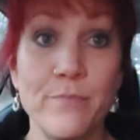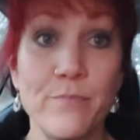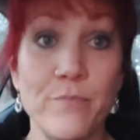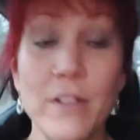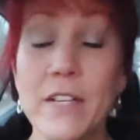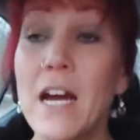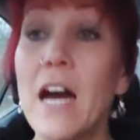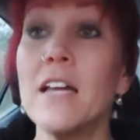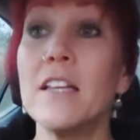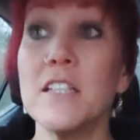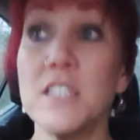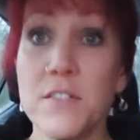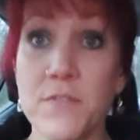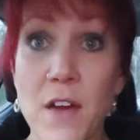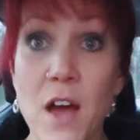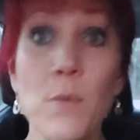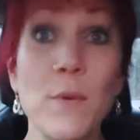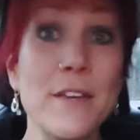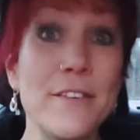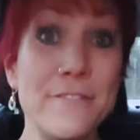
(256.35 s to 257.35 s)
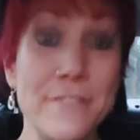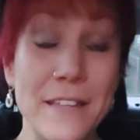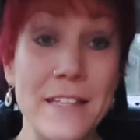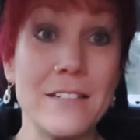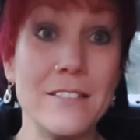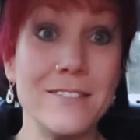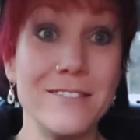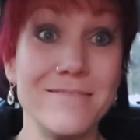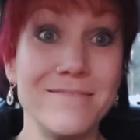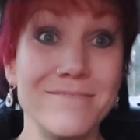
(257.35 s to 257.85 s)
Regardless of how we
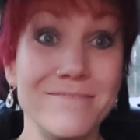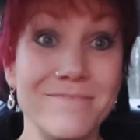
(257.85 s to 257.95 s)
feel.